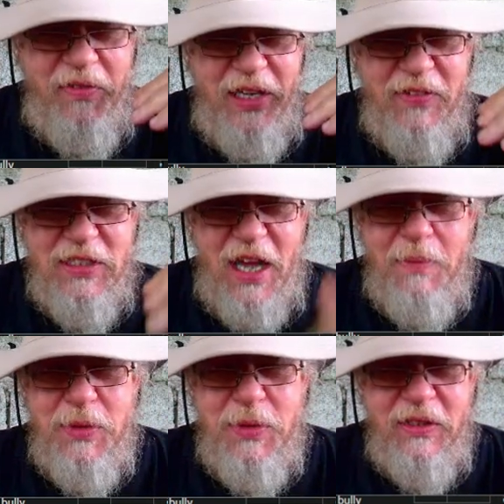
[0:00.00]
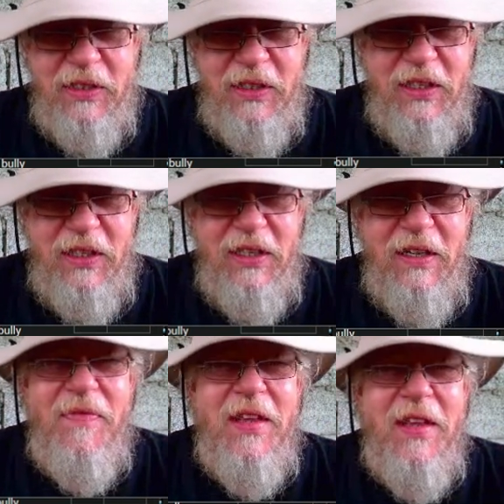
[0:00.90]
have this option
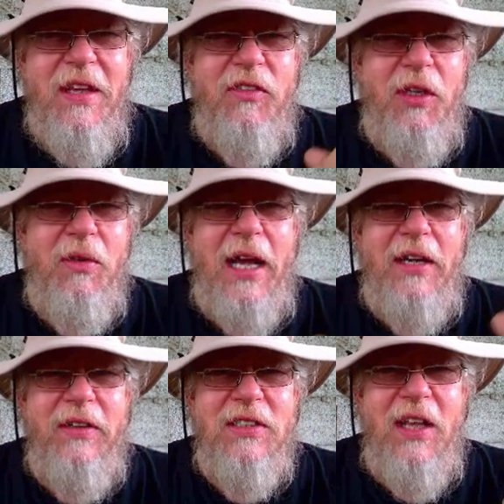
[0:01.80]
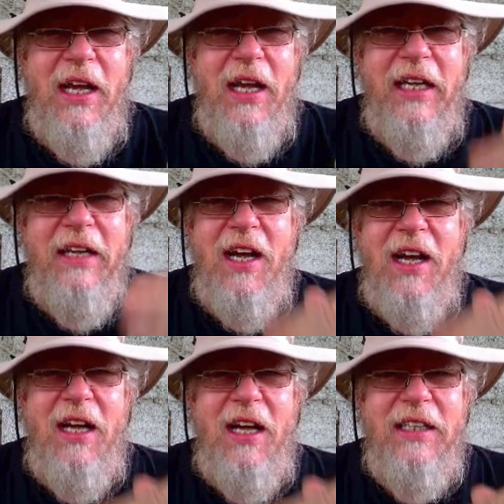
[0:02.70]
to like or dislike if the
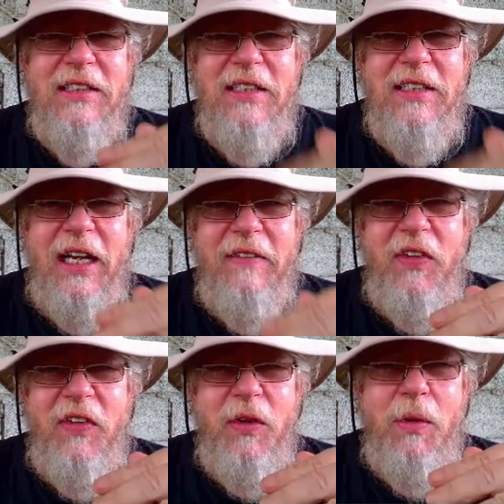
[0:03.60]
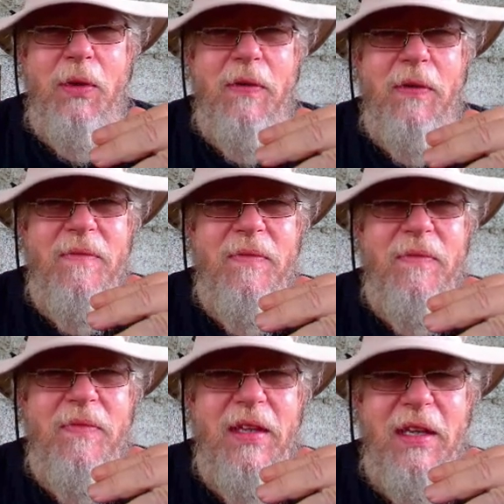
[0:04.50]
content's not even viewable?
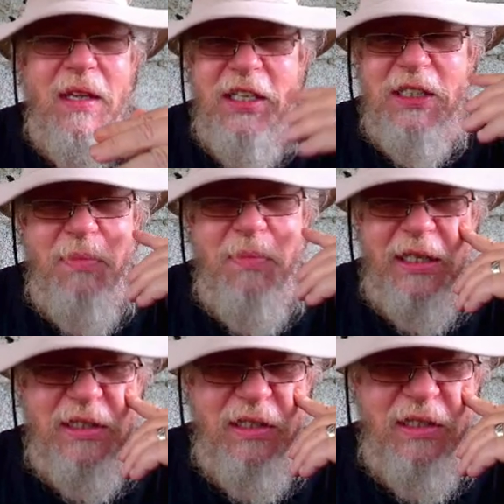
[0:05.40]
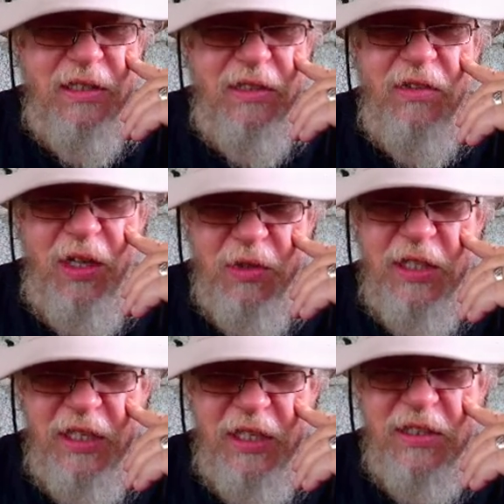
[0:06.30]
This makes no
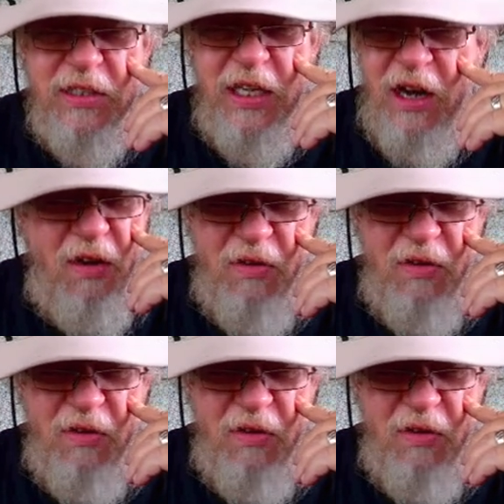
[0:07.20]
sense at all.